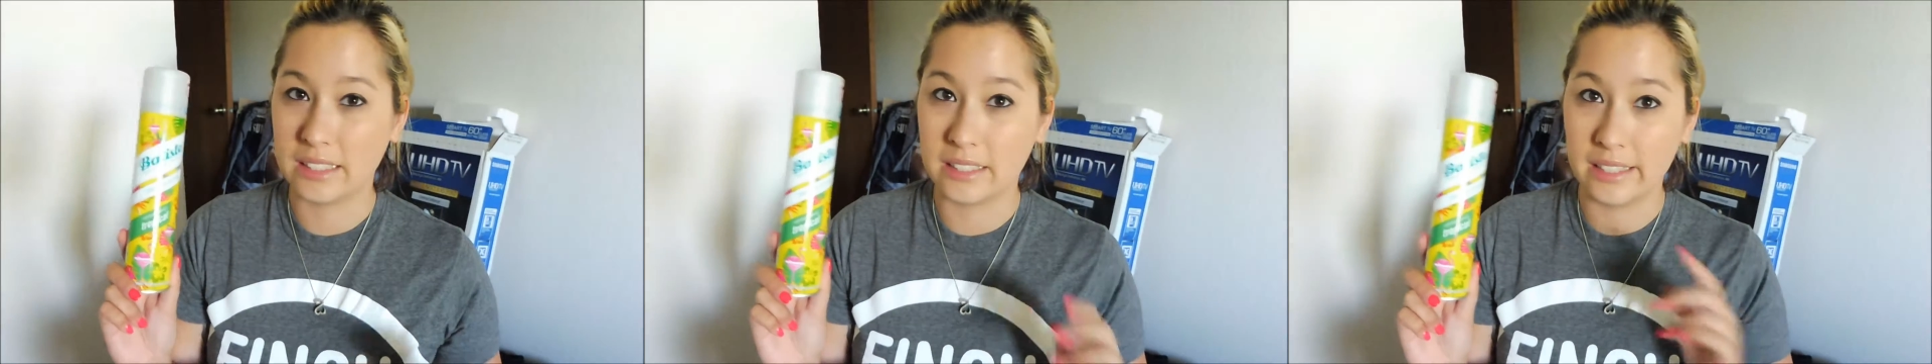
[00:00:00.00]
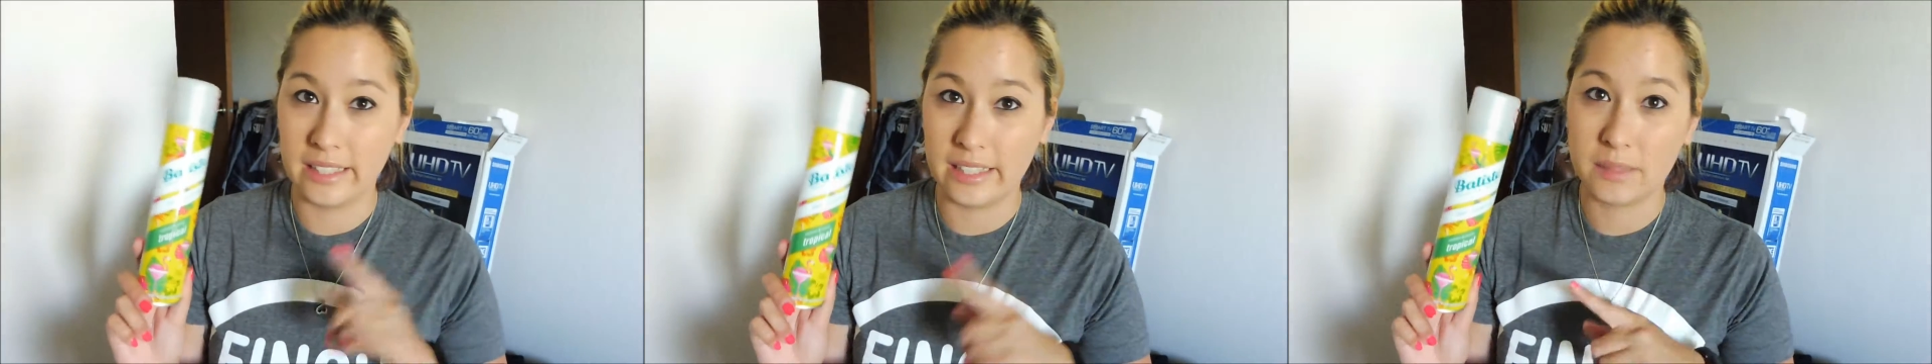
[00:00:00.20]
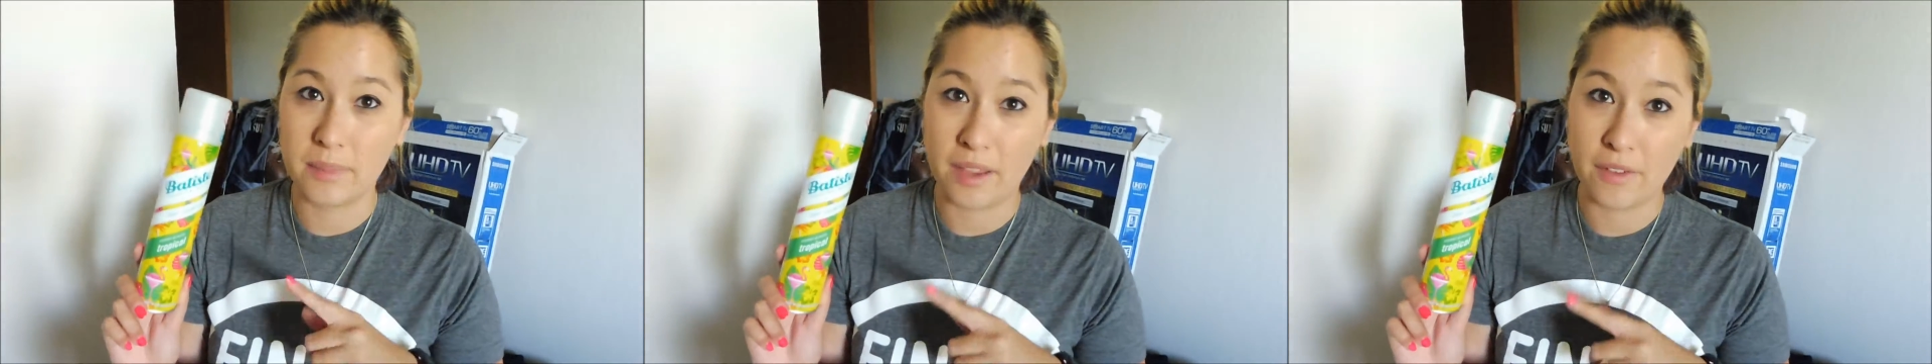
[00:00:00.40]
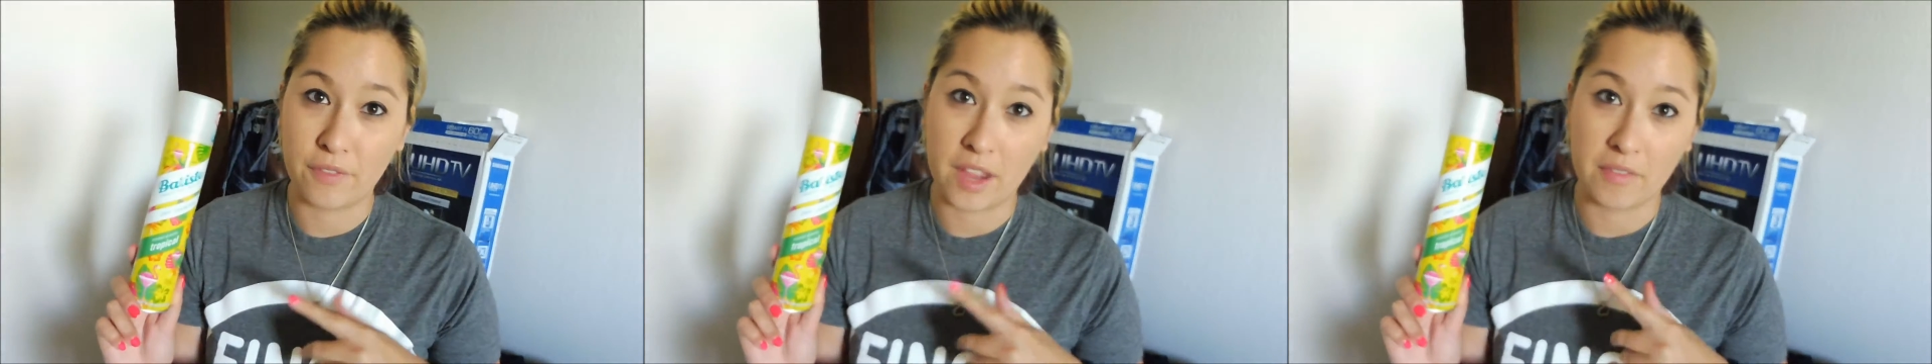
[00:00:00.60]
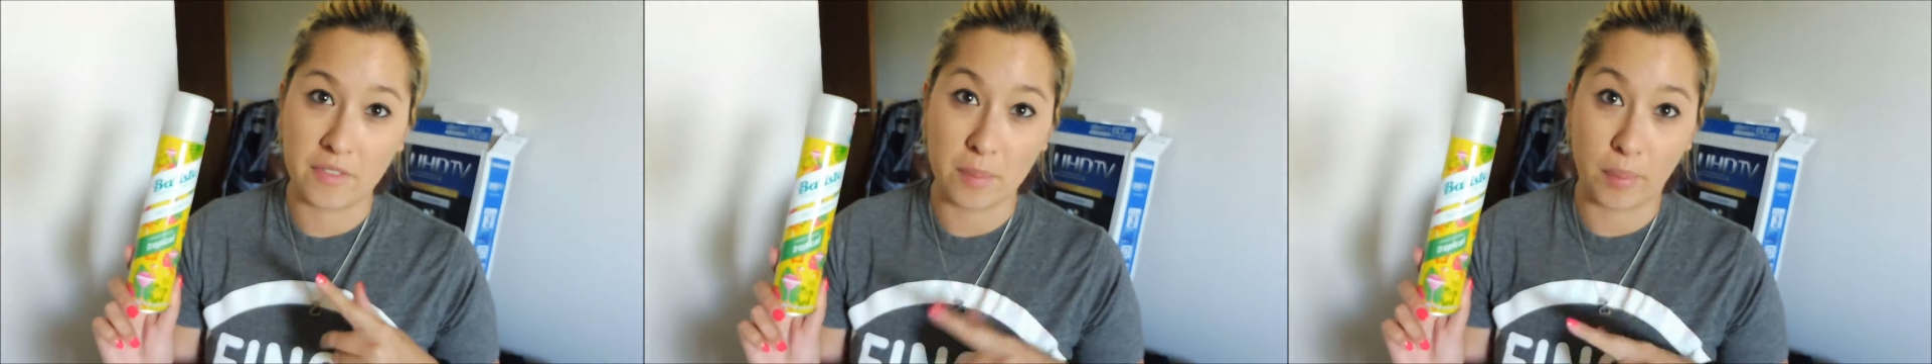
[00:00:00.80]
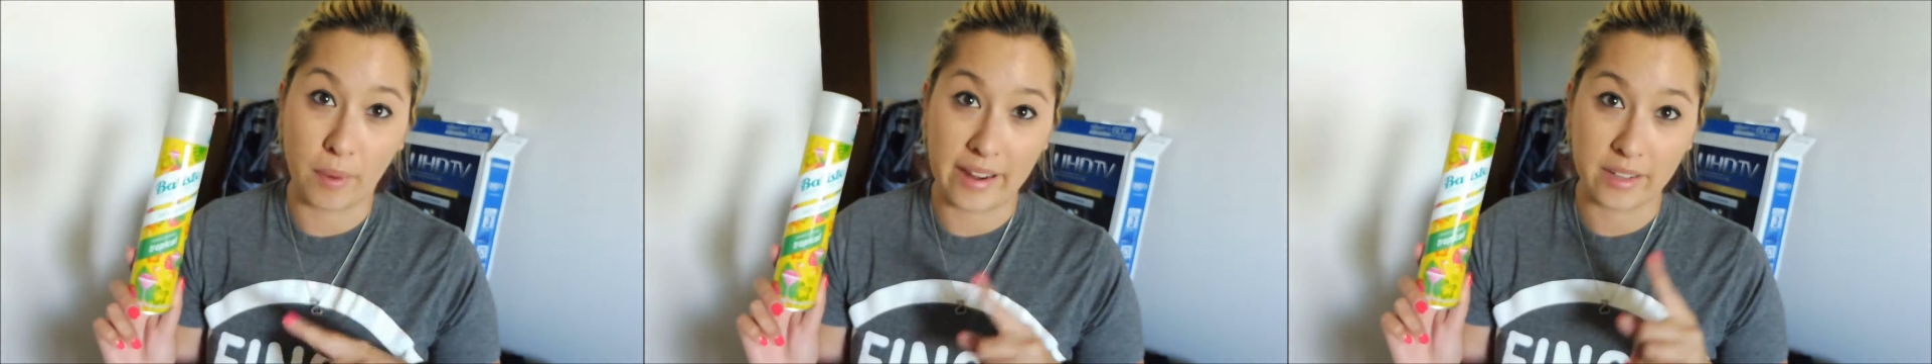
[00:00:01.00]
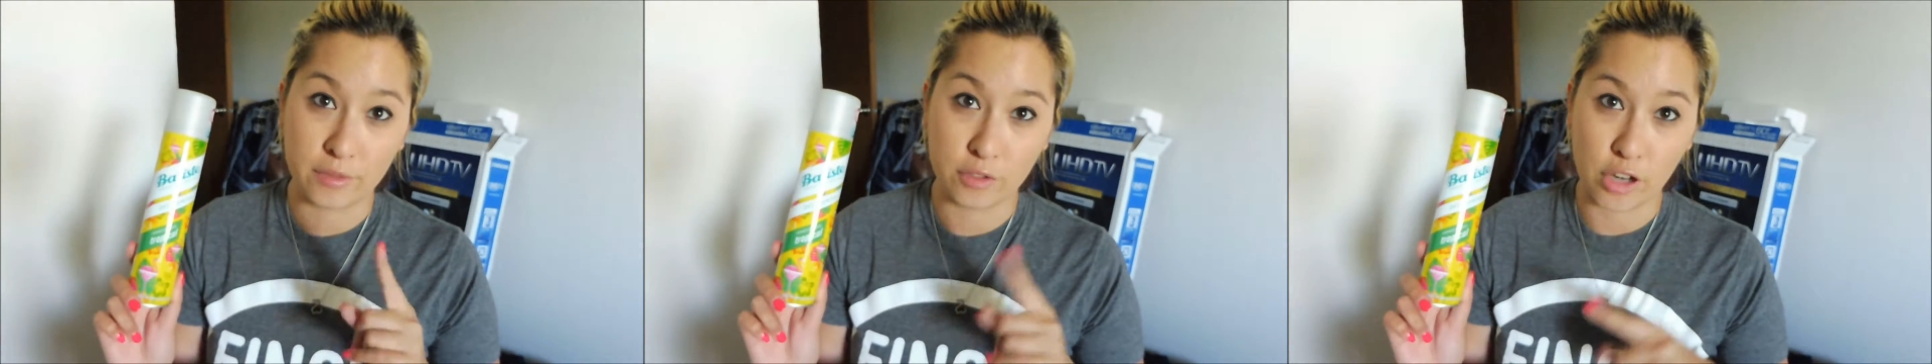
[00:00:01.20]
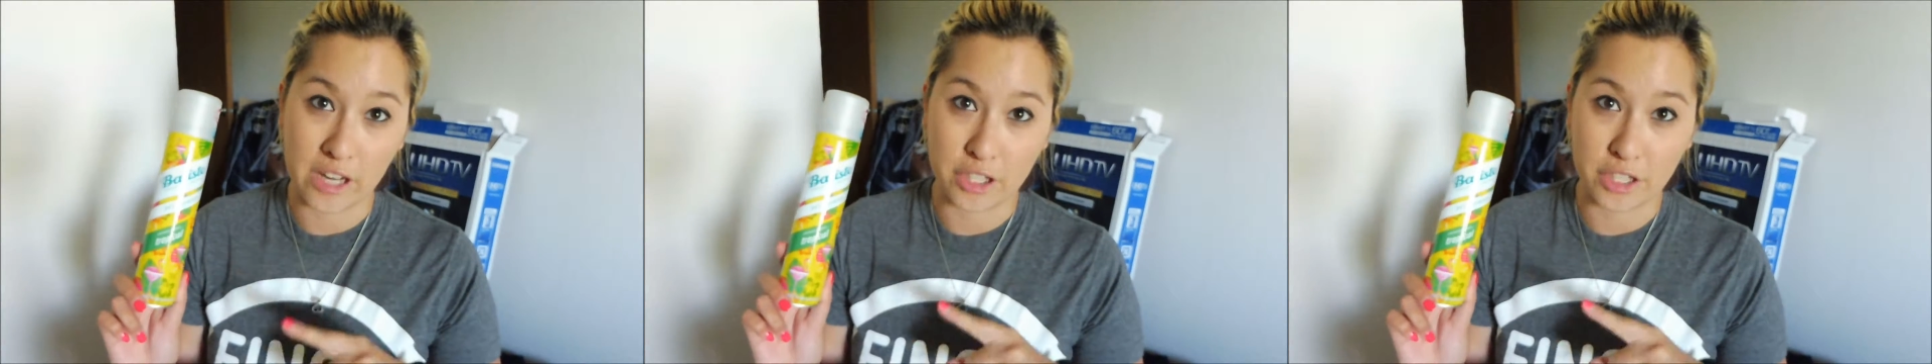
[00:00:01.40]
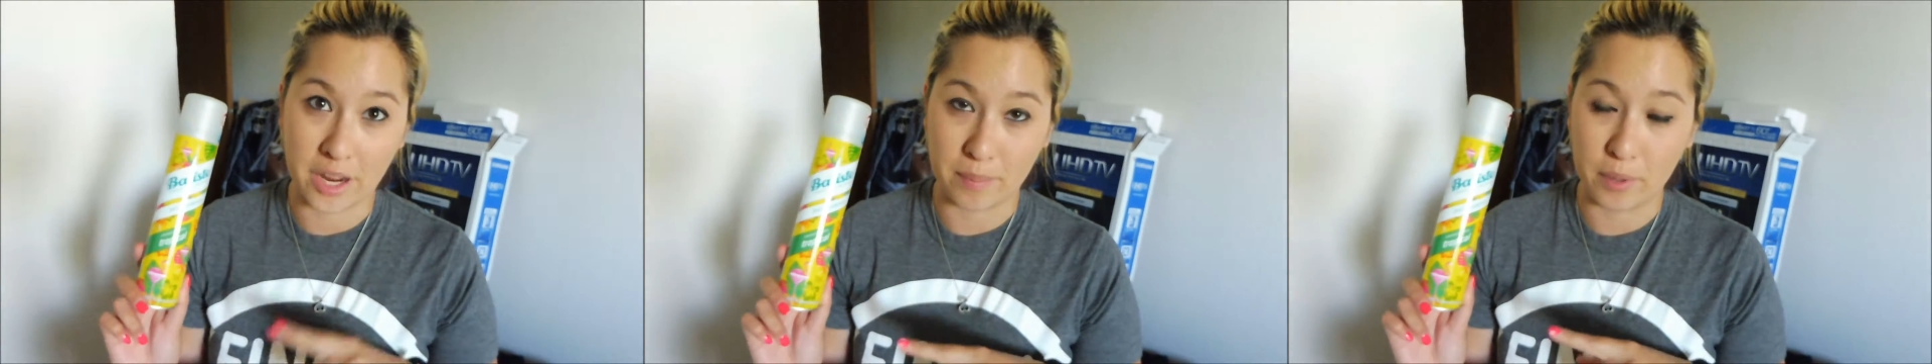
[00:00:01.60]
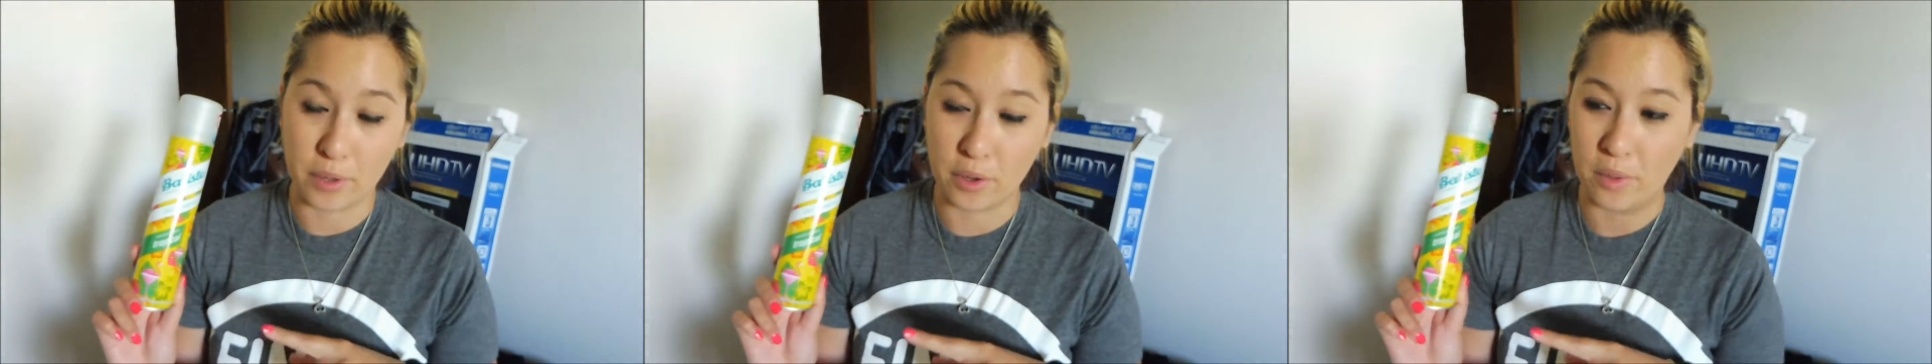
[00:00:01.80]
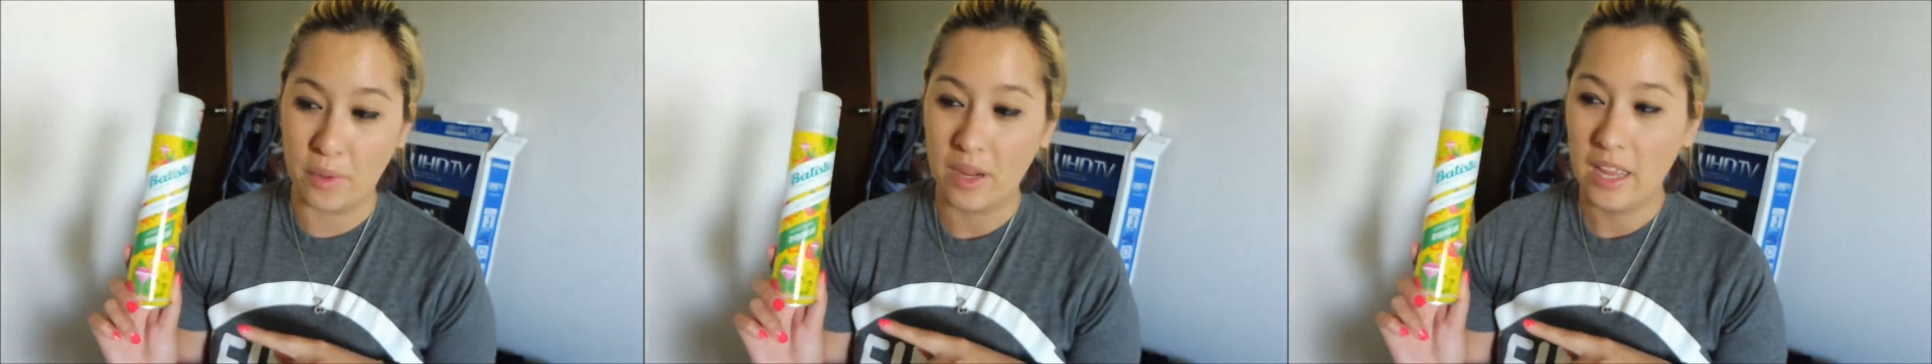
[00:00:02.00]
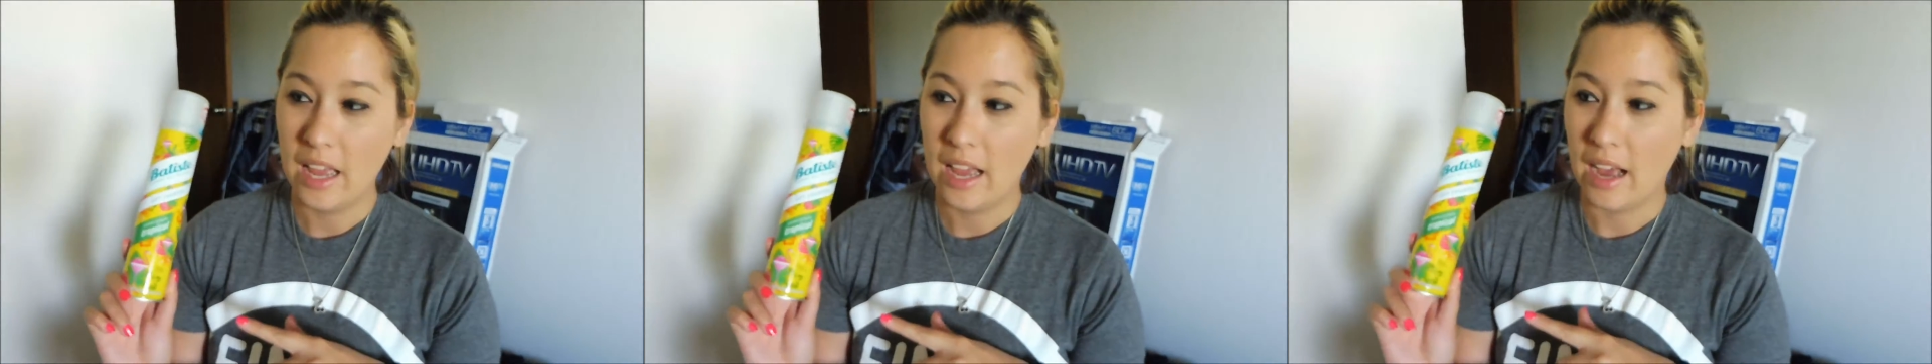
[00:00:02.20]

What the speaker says: This is my favorite brand of dry shampoo.